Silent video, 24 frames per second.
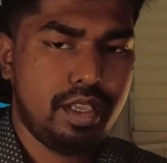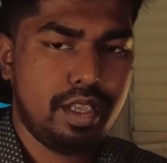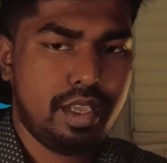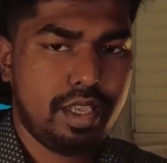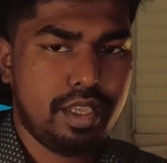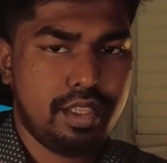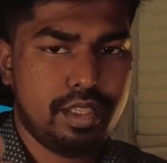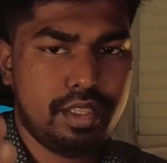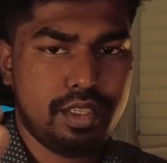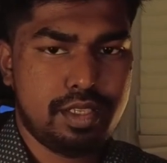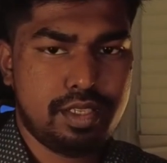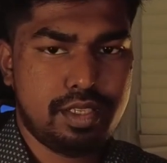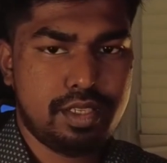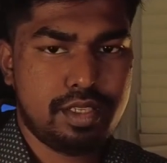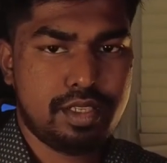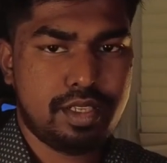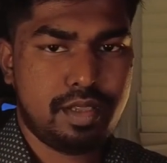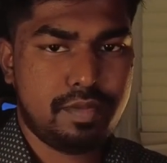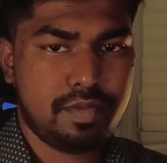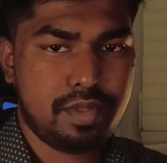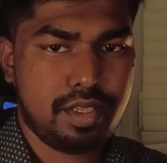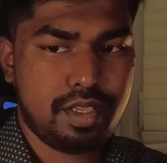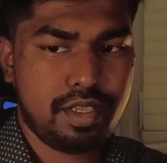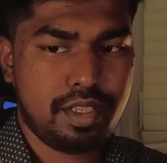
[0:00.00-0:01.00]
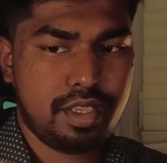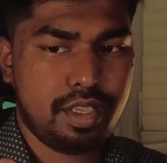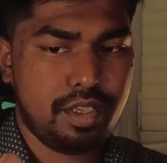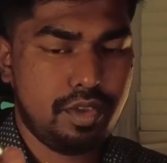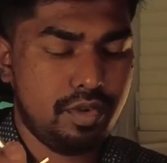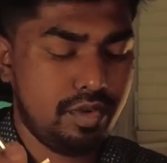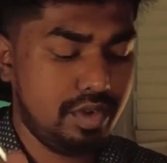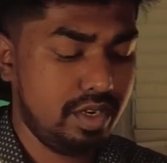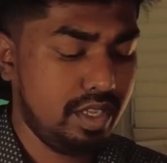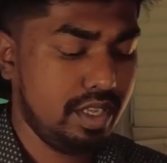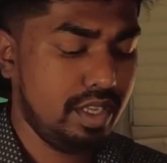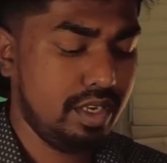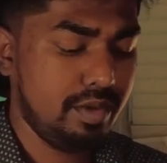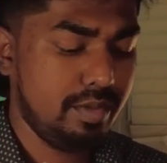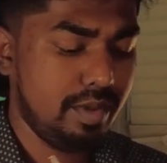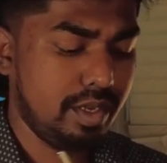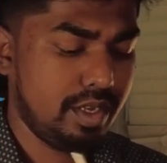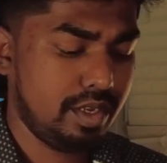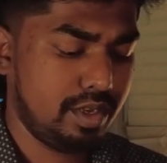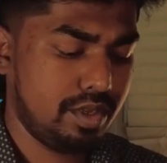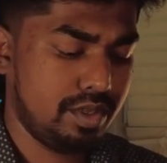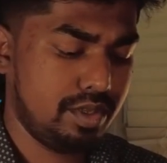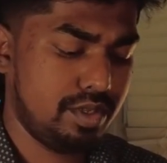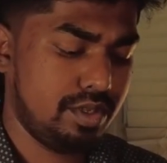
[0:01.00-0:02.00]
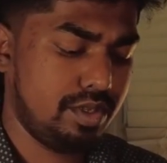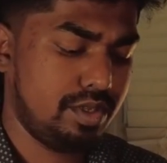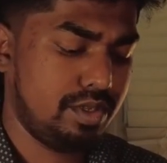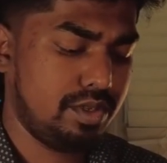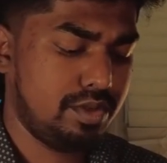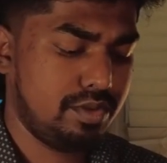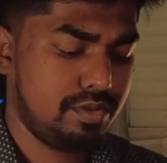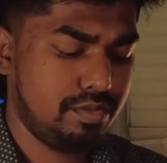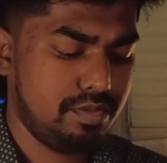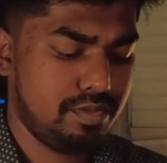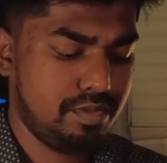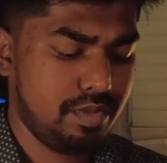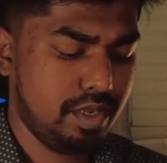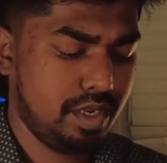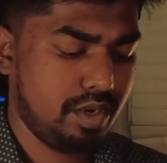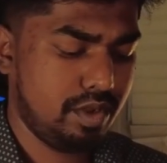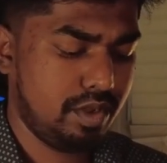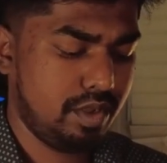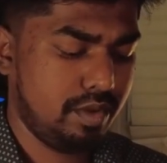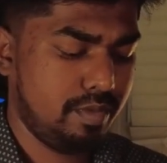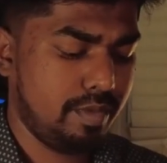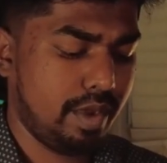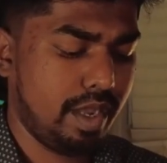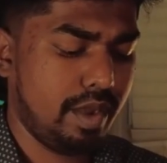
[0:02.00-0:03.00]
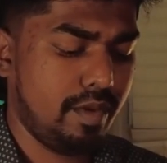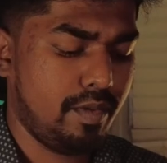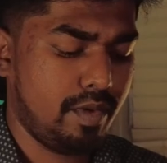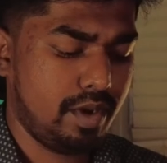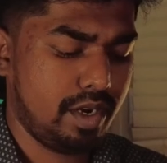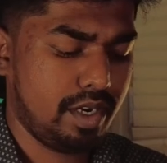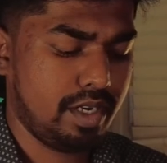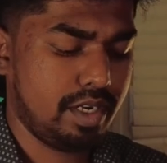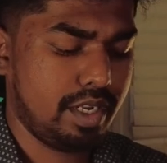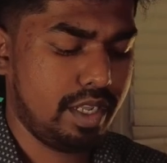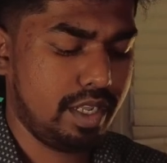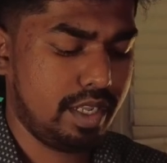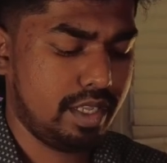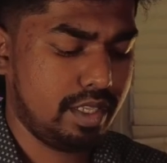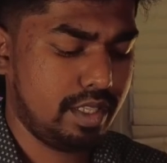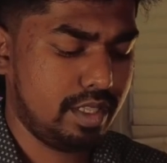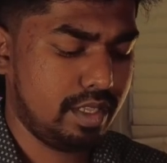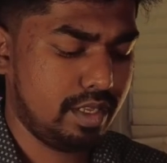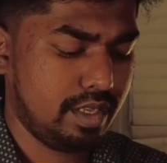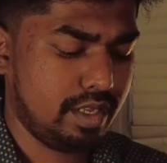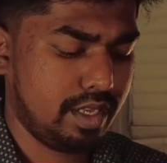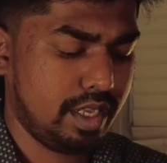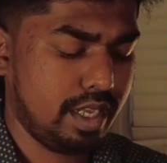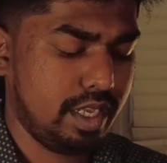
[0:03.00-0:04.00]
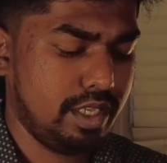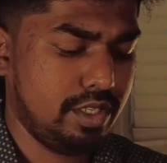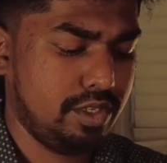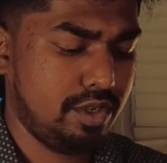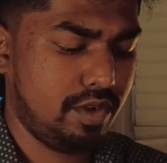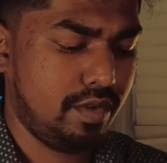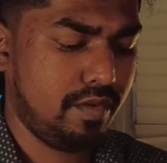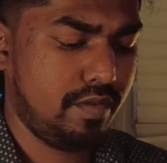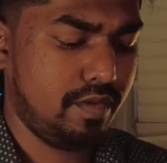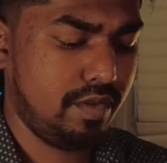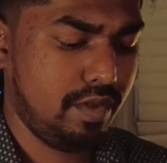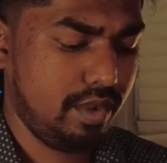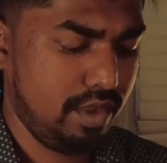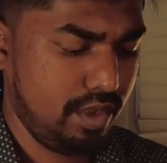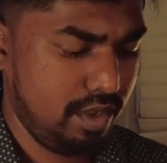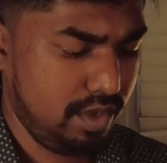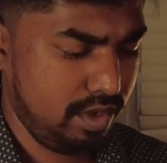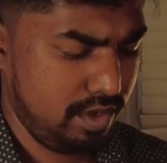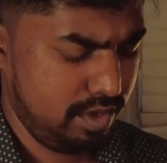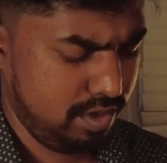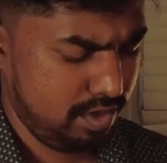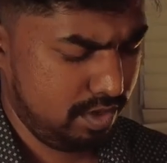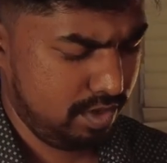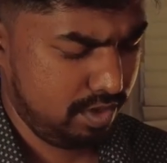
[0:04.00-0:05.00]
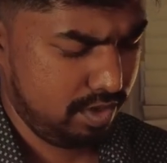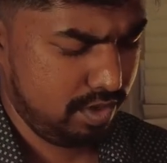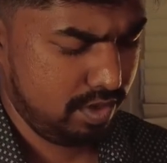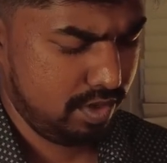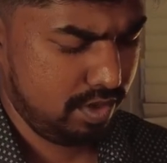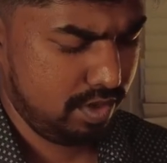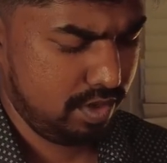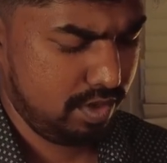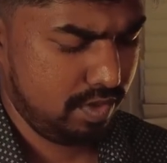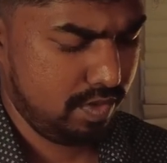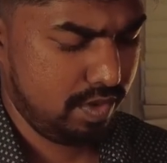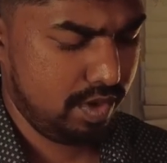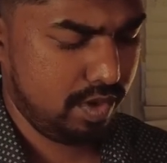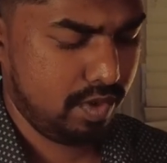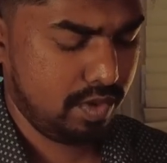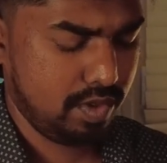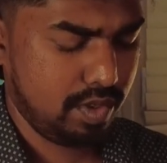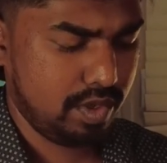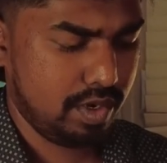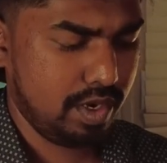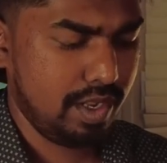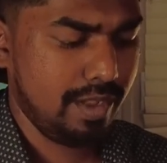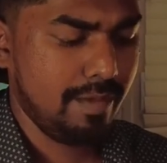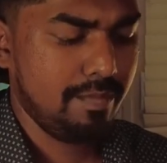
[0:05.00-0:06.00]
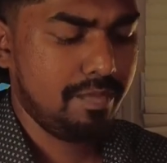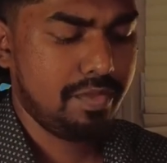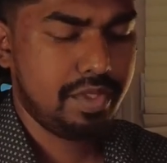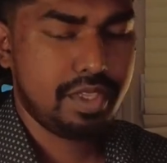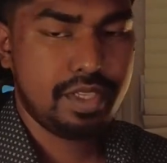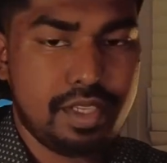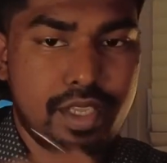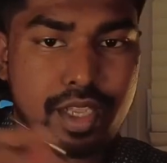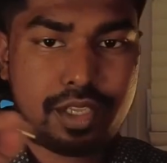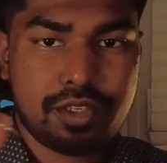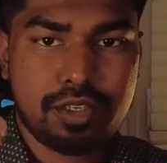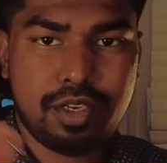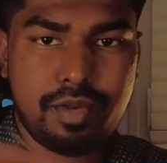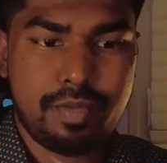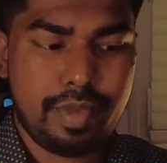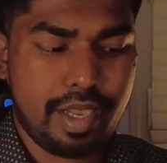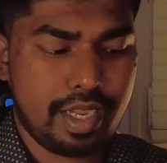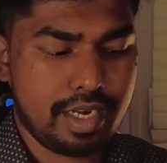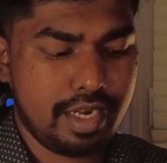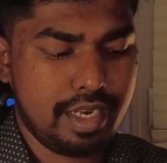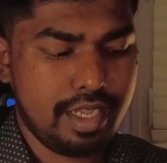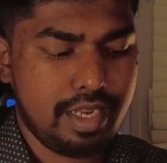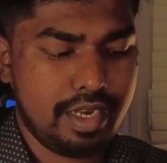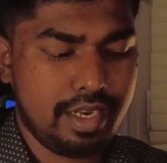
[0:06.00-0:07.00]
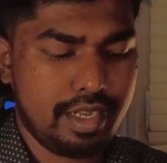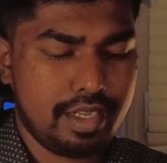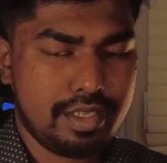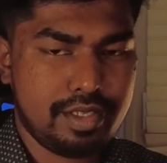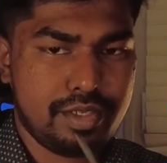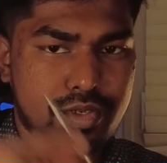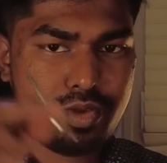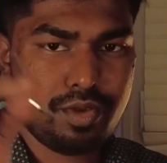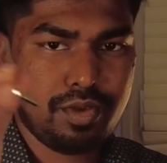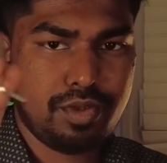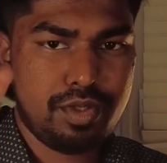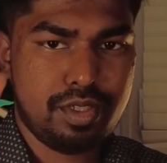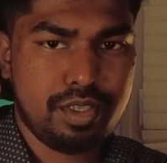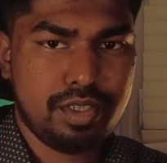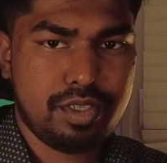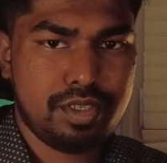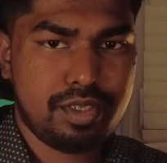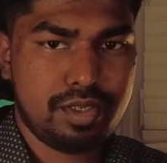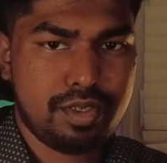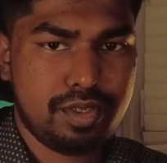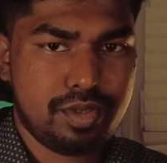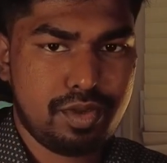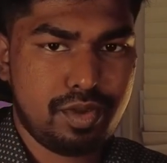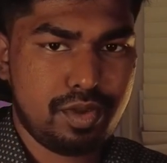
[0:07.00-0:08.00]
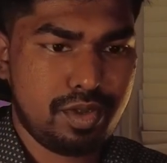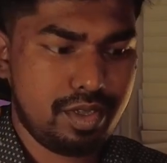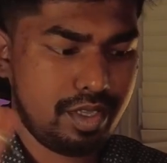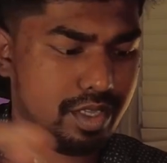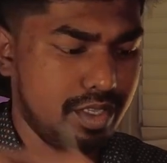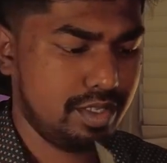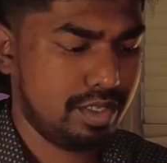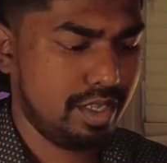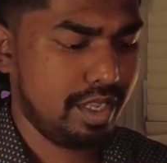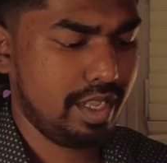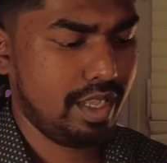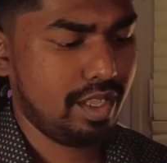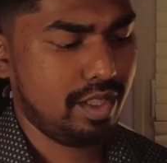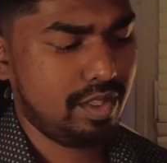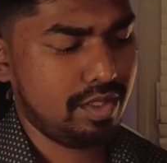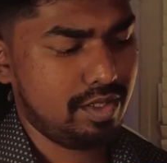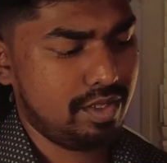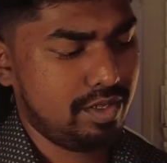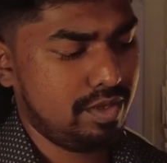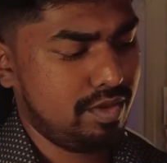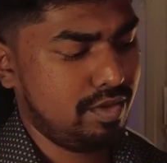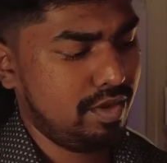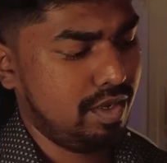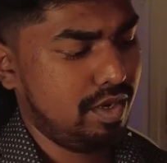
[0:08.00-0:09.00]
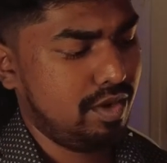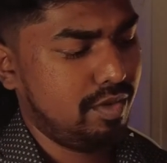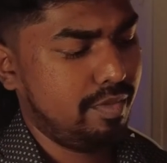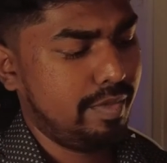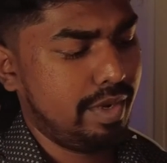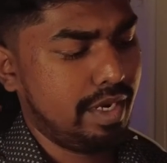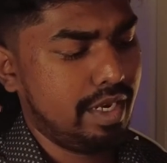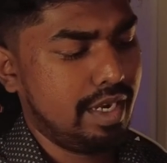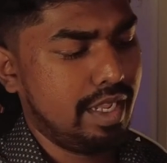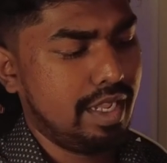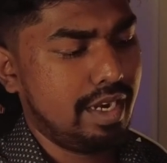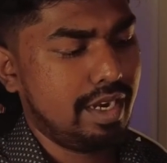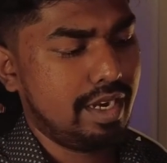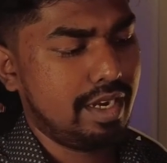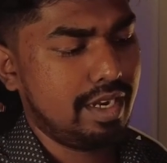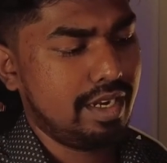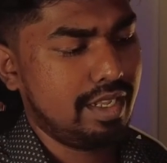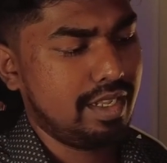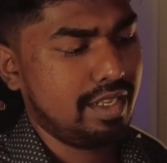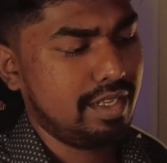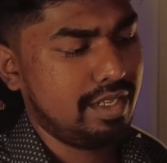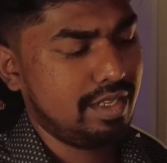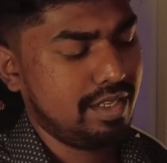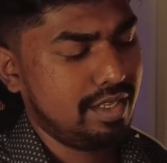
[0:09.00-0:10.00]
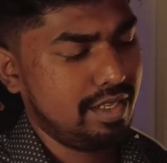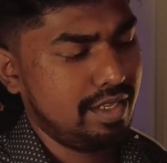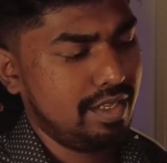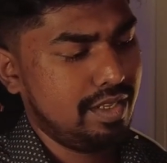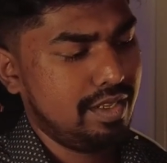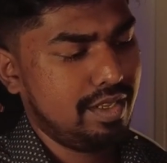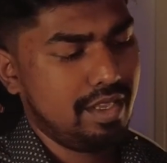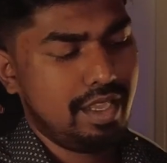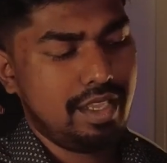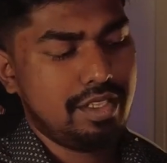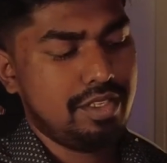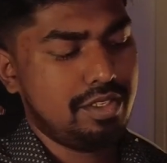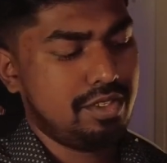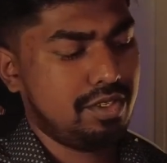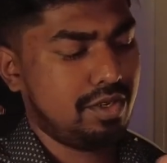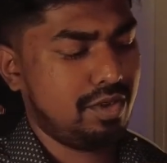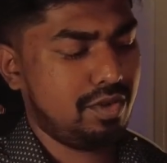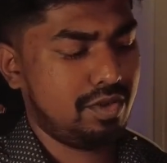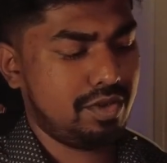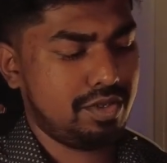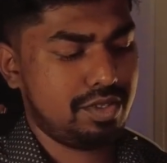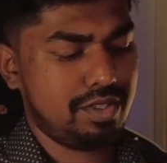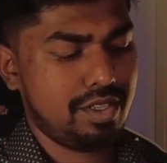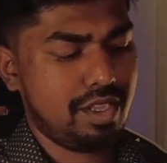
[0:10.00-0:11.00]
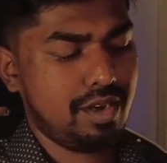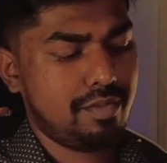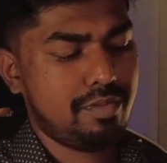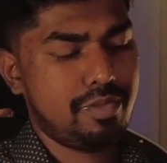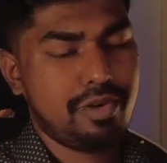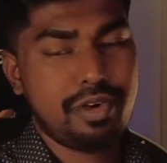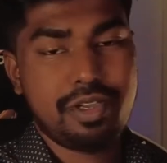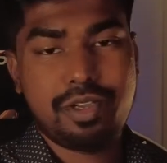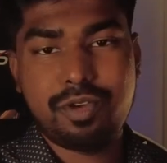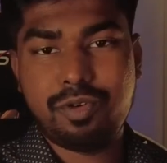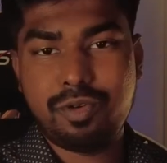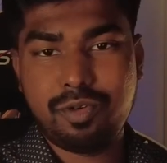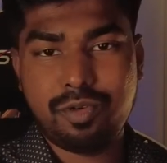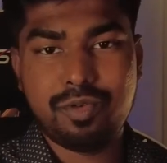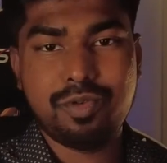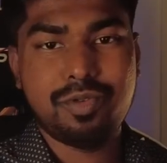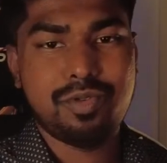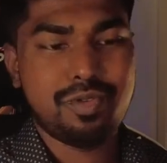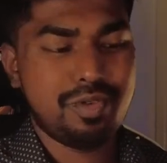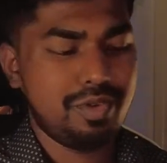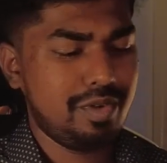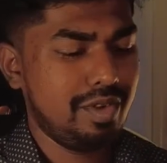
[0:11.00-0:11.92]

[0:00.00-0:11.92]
And this is something that you need because, you know, you might want to take the cage off. Wait, hold on. This is actually magnetic, so this is held, you know, magnetically. I just noticed that. Pretty cool.